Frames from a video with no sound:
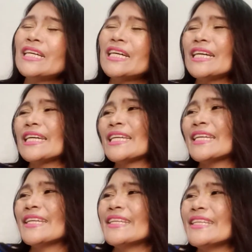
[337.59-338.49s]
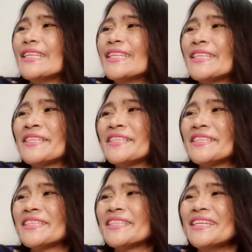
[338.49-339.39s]
I
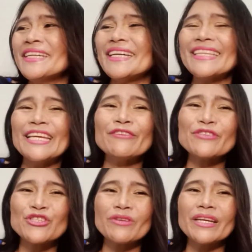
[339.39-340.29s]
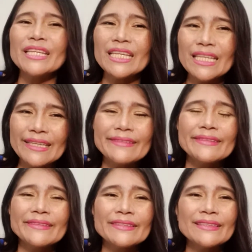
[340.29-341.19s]
At the end of the training, I
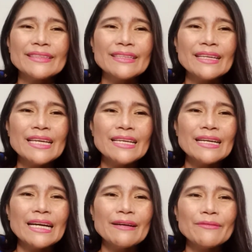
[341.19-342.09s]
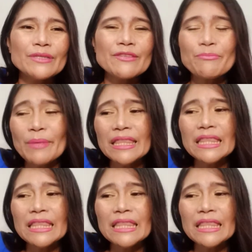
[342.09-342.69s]
was a bit